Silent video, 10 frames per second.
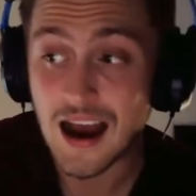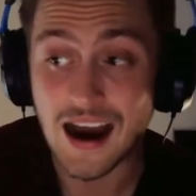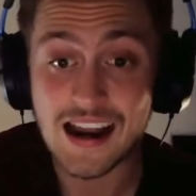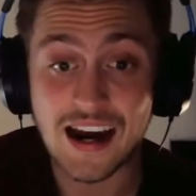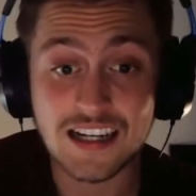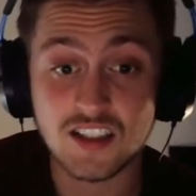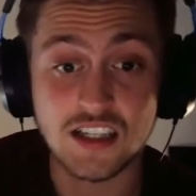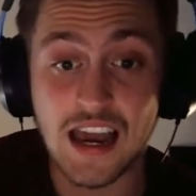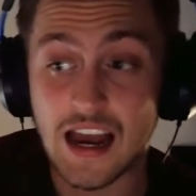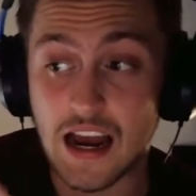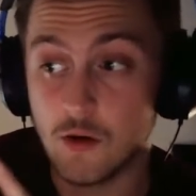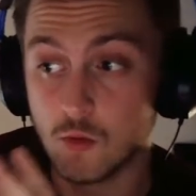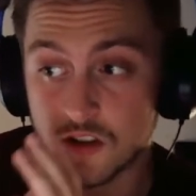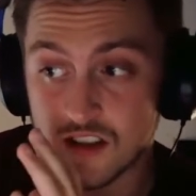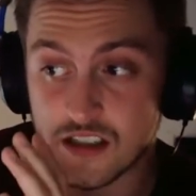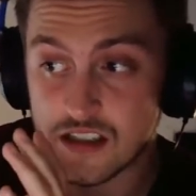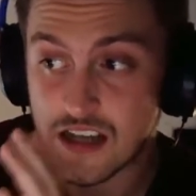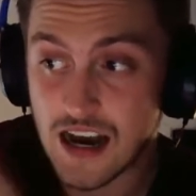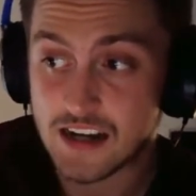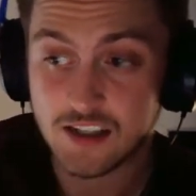I honestly, I was
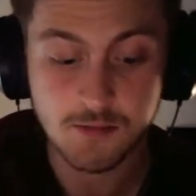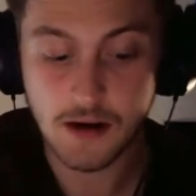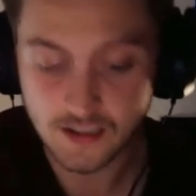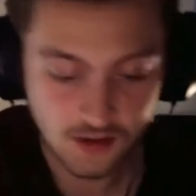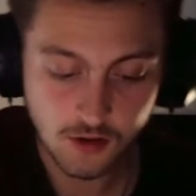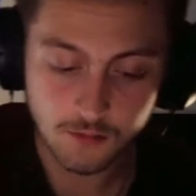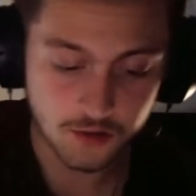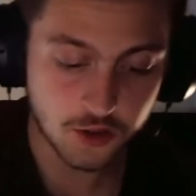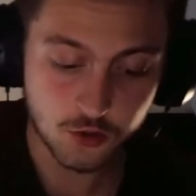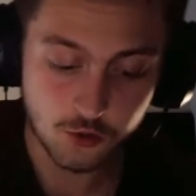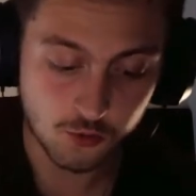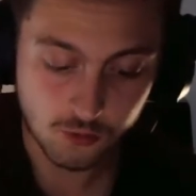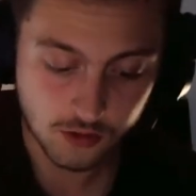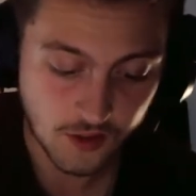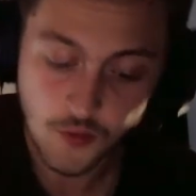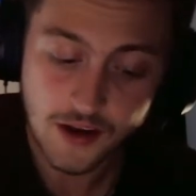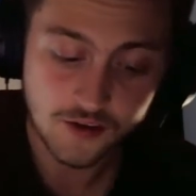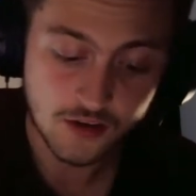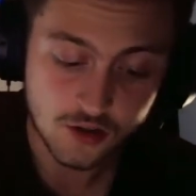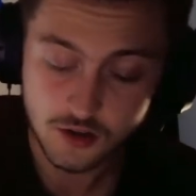not expecting them to get
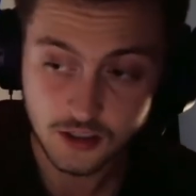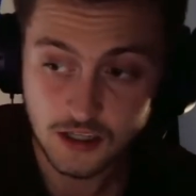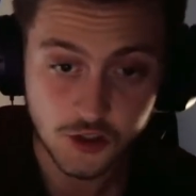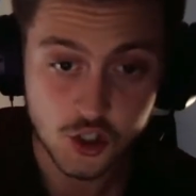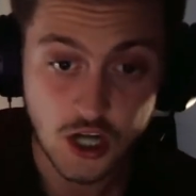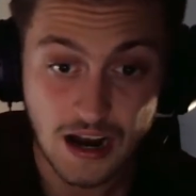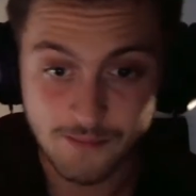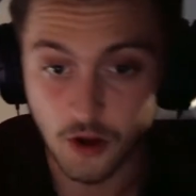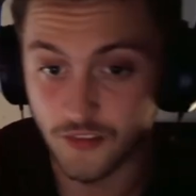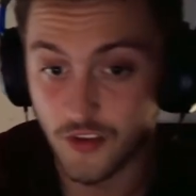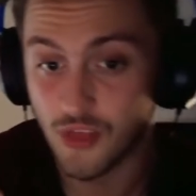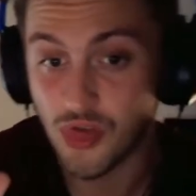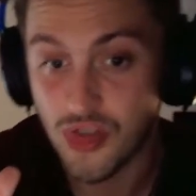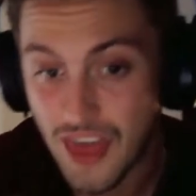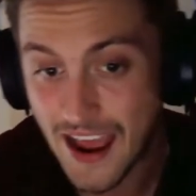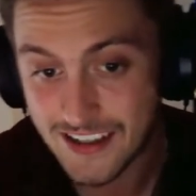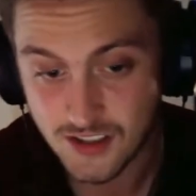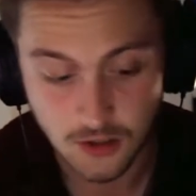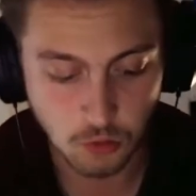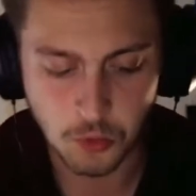the job done to that
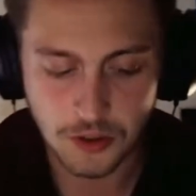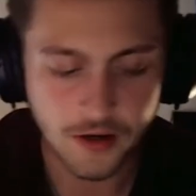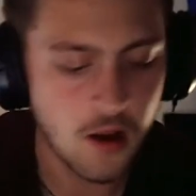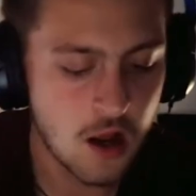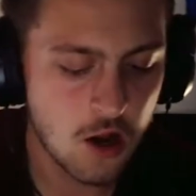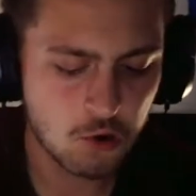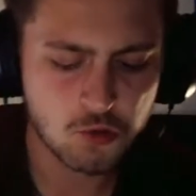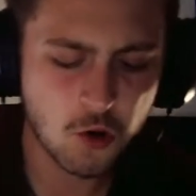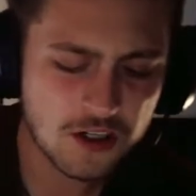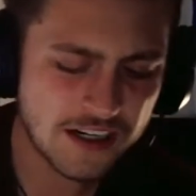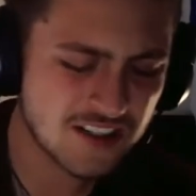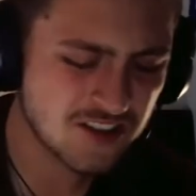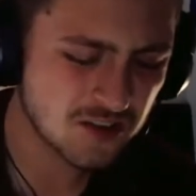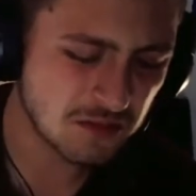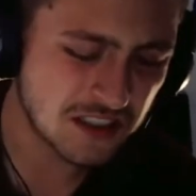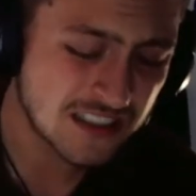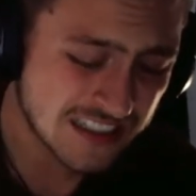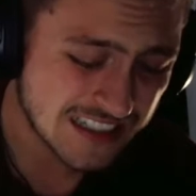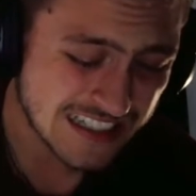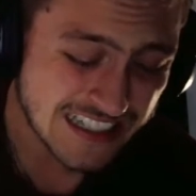degree. Rory hit some
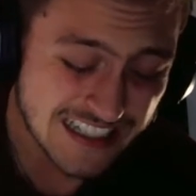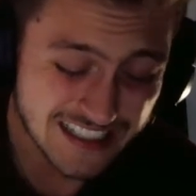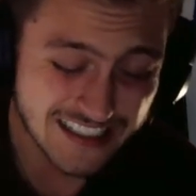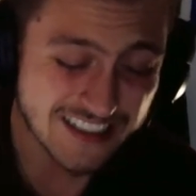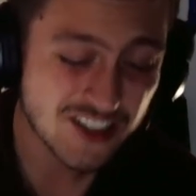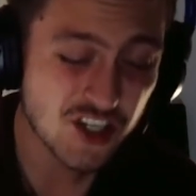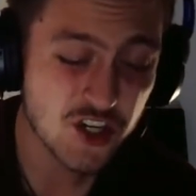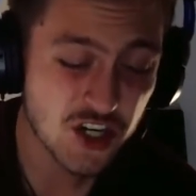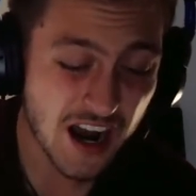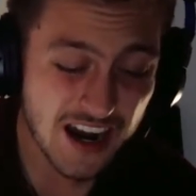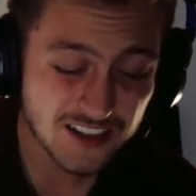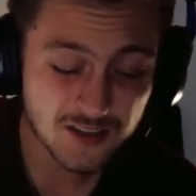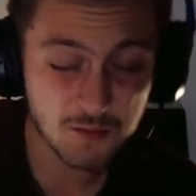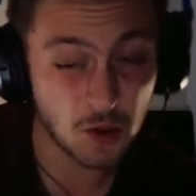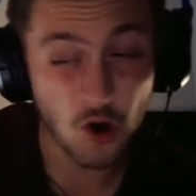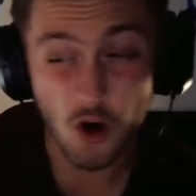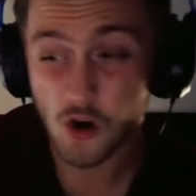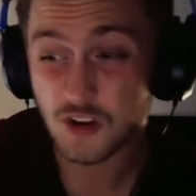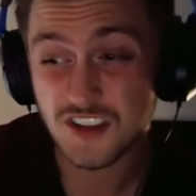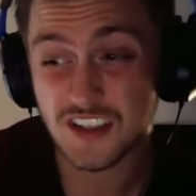decent shots, but
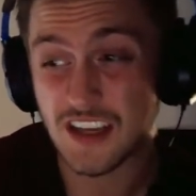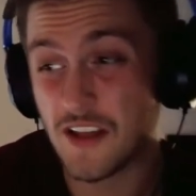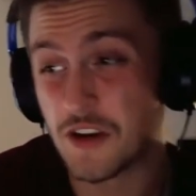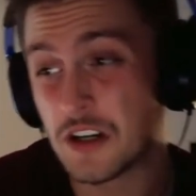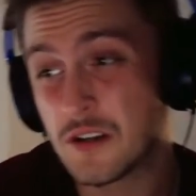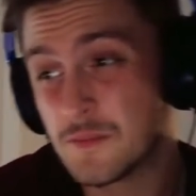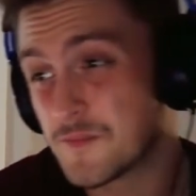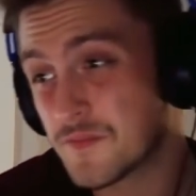altogether,